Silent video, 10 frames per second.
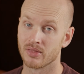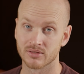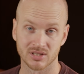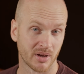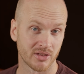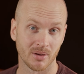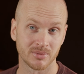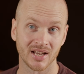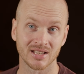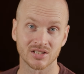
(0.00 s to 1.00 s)
Some other
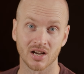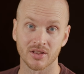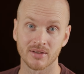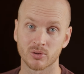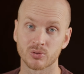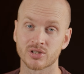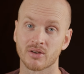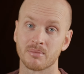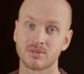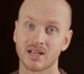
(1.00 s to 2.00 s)
updates are they've
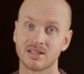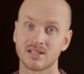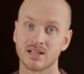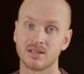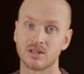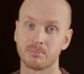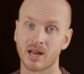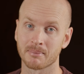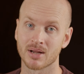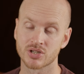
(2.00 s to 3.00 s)
also updated the
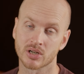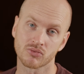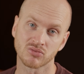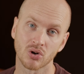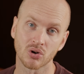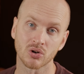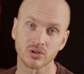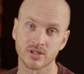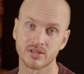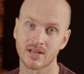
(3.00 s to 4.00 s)
Blackmagic RAW,
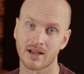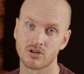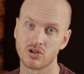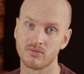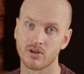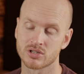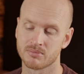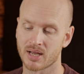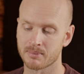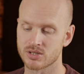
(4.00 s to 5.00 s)
so there's now a new version
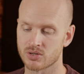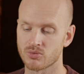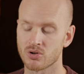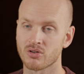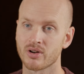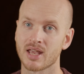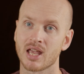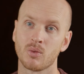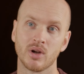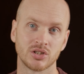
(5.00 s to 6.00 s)
of Blackmagic RAW on
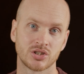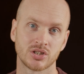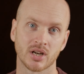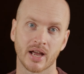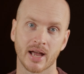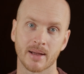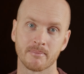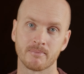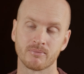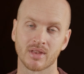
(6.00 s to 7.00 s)
here, which
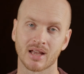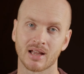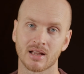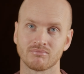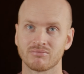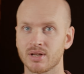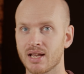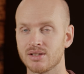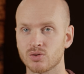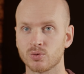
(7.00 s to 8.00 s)

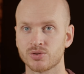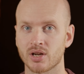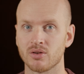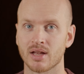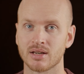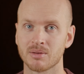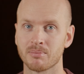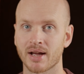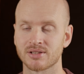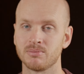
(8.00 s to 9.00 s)
is also then
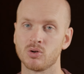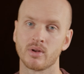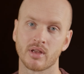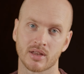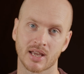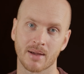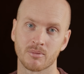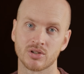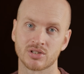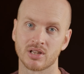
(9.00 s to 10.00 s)
compatible with other
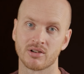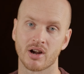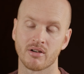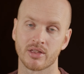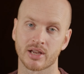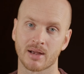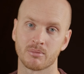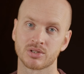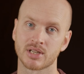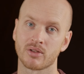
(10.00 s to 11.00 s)
cameras, so there are other
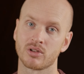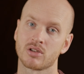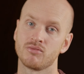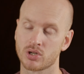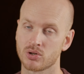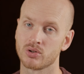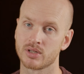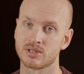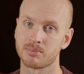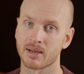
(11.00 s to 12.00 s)
cameras now that can record
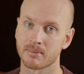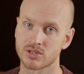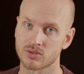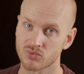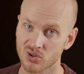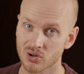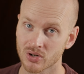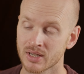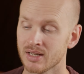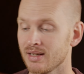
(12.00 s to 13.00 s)
into Blackmagic RAW.